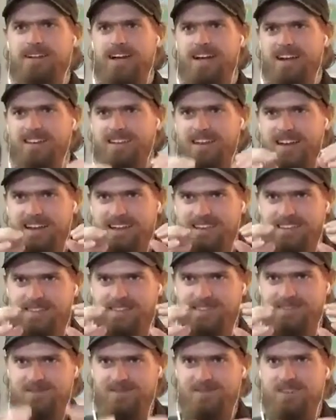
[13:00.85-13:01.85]
kind of like,
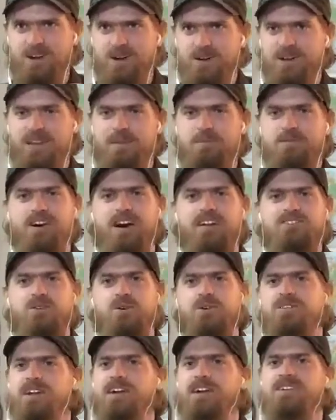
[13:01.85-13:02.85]
keep thoughts.
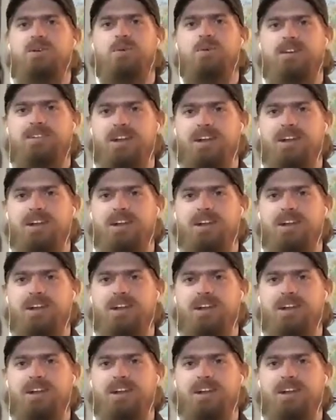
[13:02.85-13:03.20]
So it's actually worked out